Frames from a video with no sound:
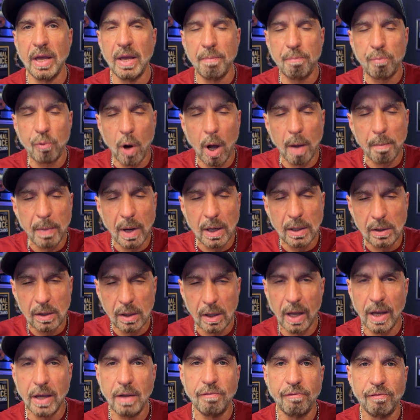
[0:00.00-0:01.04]
It brought my
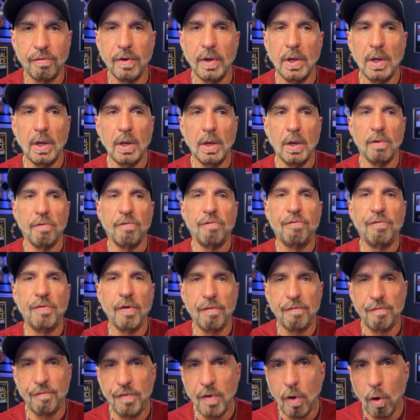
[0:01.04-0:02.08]
life
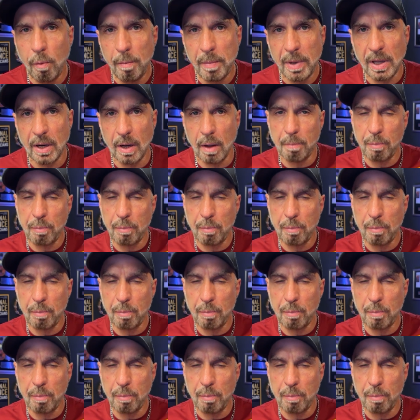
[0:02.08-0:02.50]
fulfillment.